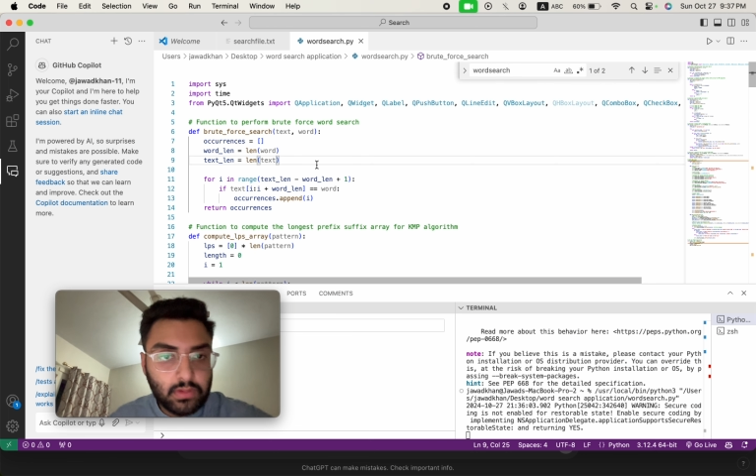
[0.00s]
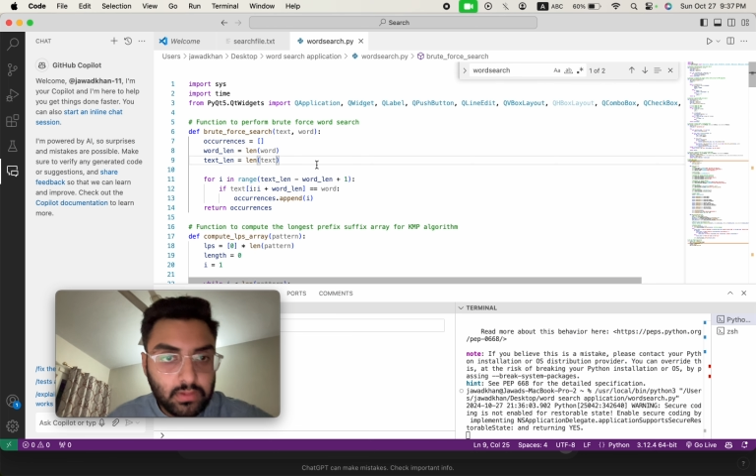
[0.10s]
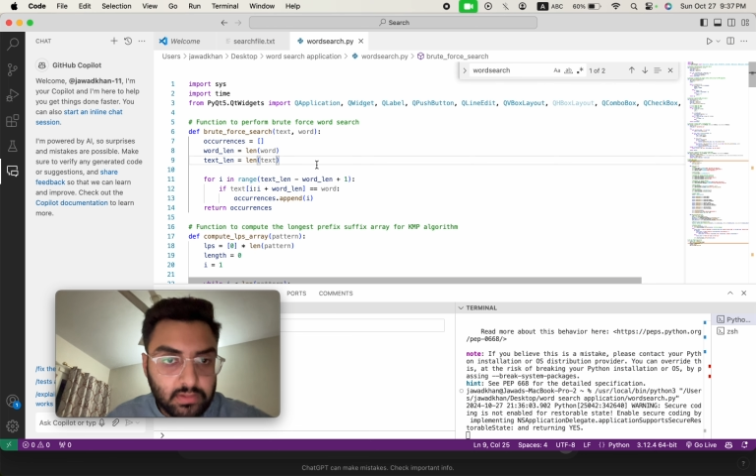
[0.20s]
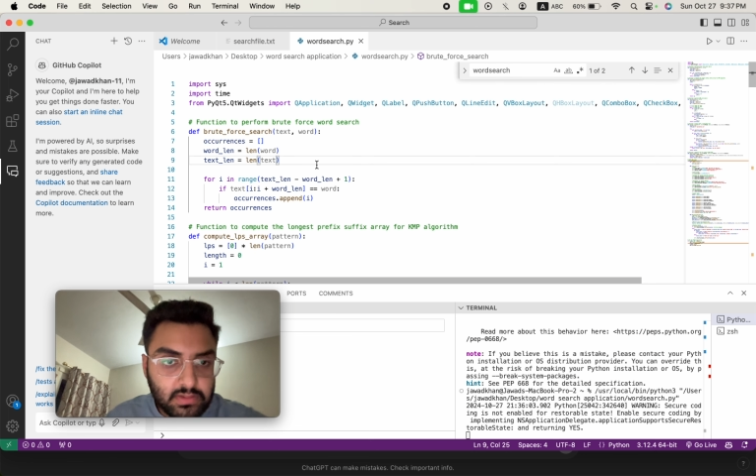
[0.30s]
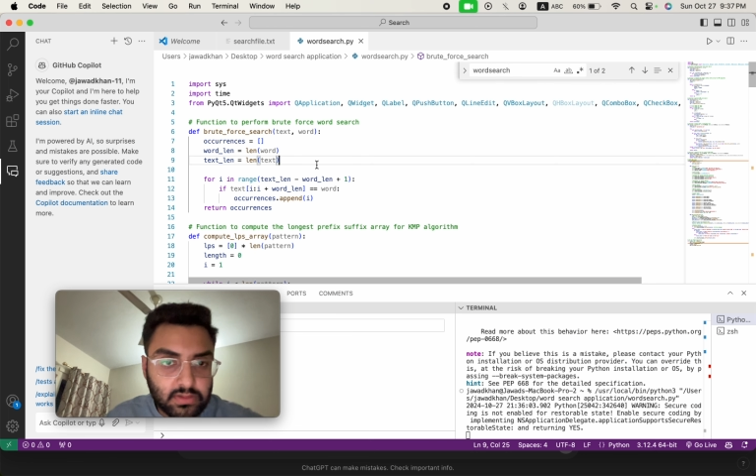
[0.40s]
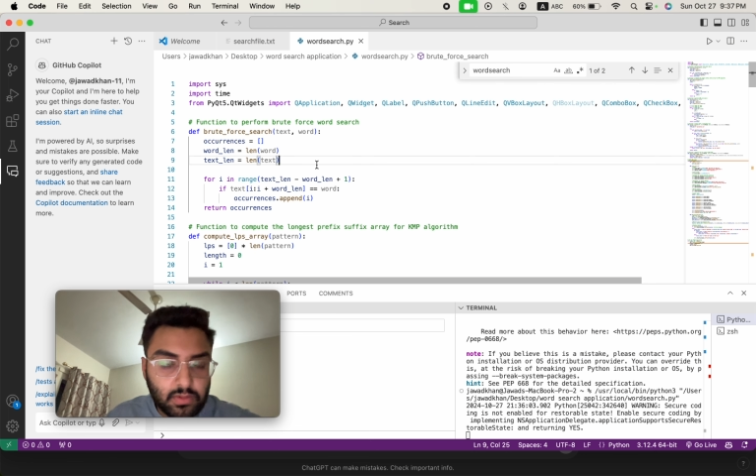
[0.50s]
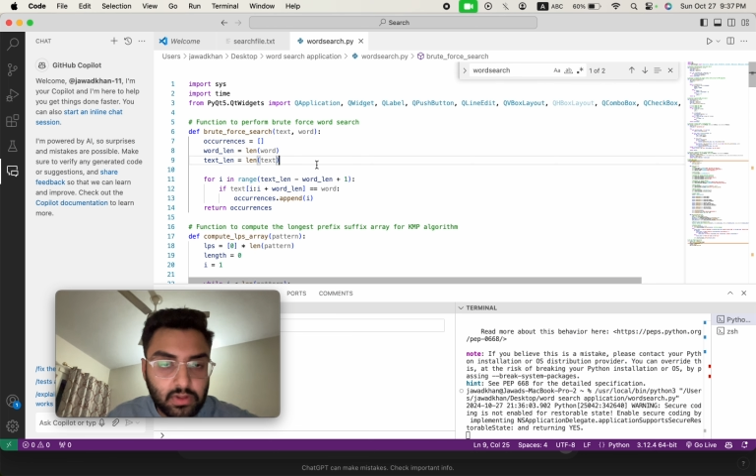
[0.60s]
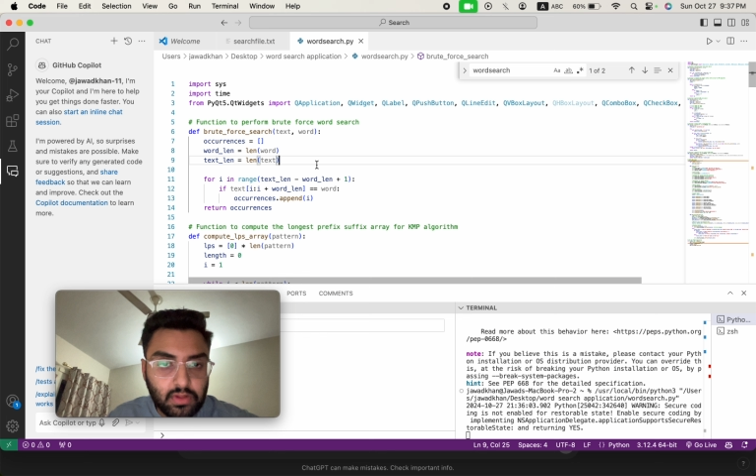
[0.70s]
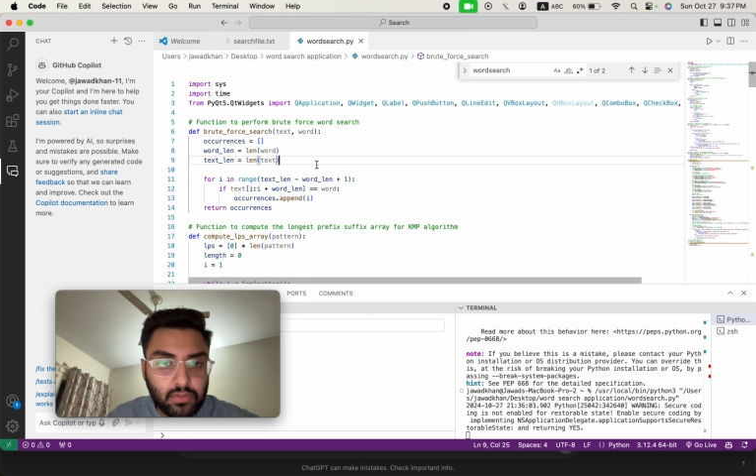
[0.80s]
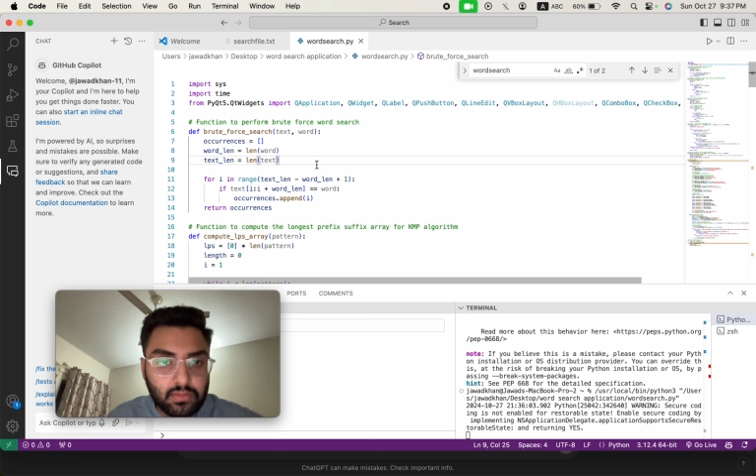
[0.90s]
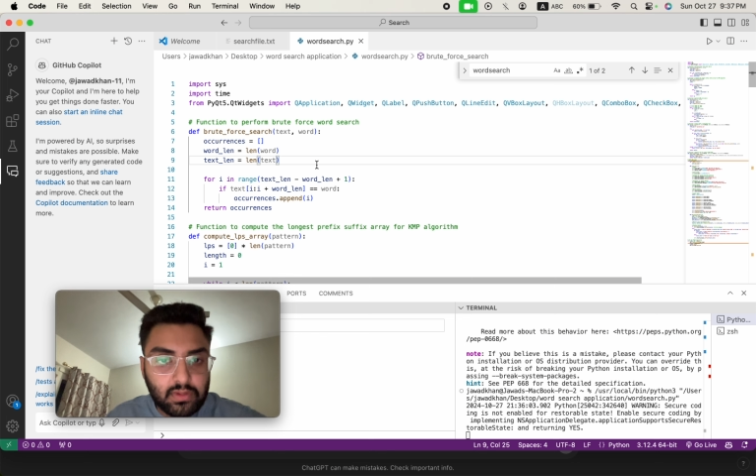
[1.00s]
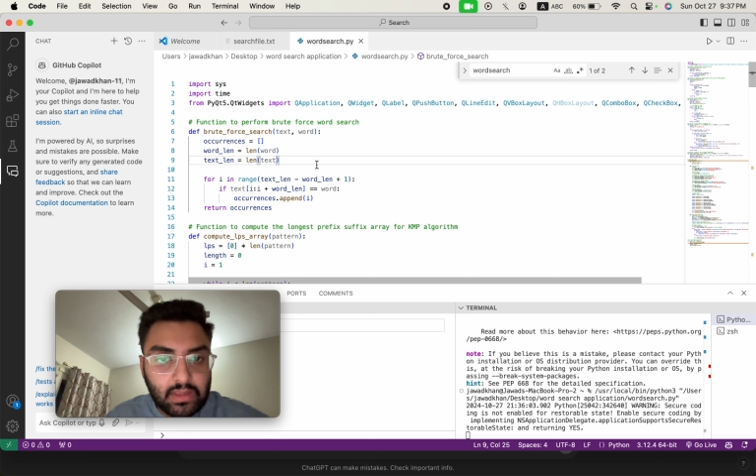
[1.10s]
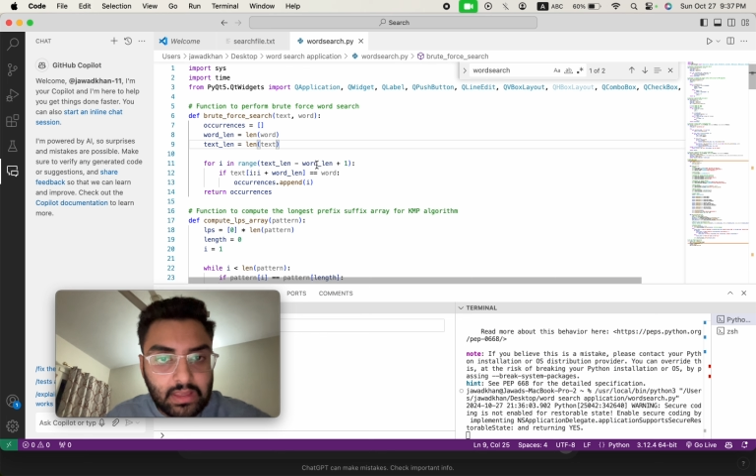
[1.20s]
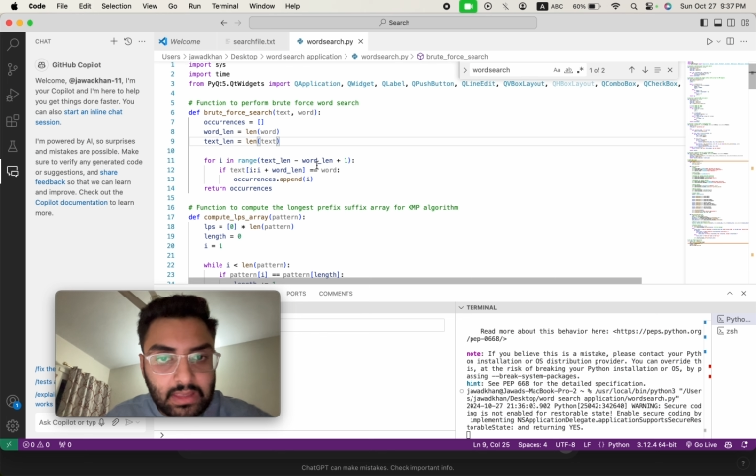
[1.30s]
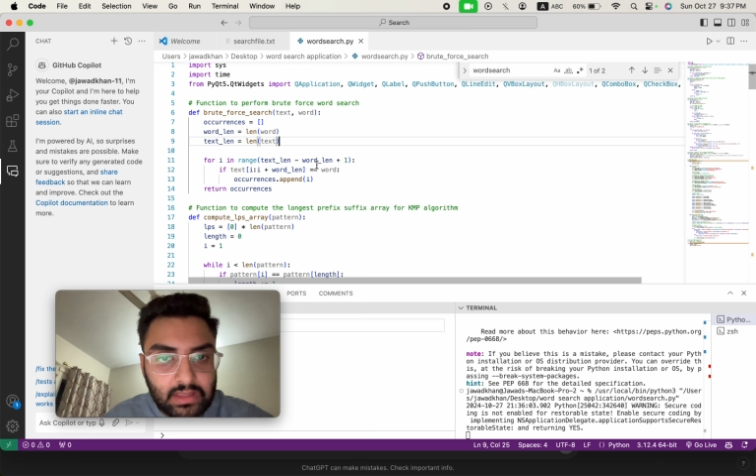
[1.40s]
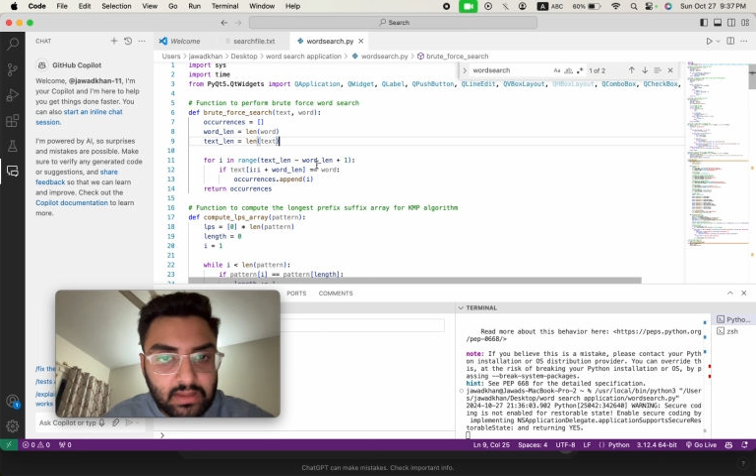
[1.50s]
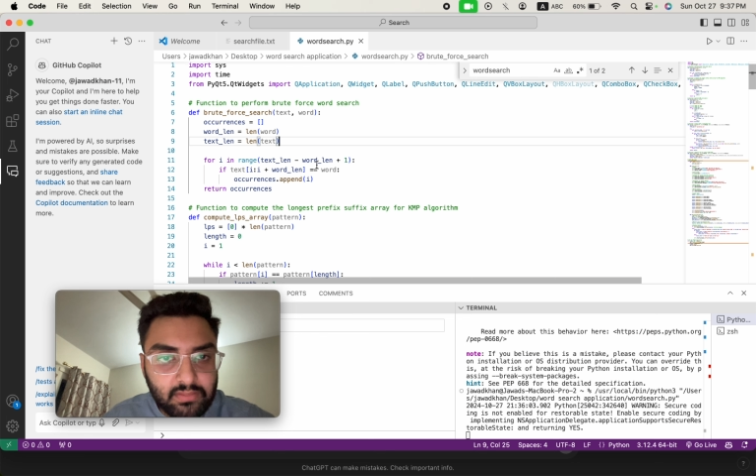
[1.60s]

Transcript: This is not using any